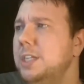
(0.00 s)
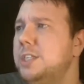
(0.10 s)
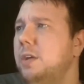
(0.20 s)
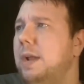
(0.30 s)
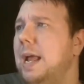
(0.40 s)

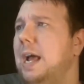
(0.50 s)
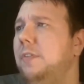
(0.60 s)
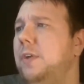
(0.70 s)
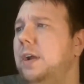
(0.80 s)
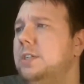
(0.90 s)
just throwing that
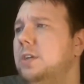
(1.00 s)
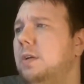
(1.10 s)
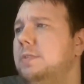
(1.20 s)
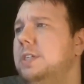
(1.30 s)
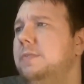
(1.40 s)
out there, so I
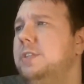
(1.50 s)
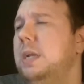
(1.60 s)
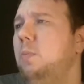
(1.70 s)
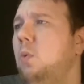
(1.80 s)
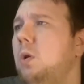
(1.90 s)
don't see if there's
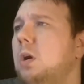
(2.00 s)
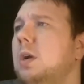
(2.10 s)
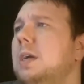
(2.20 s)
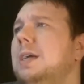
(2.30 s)
any more.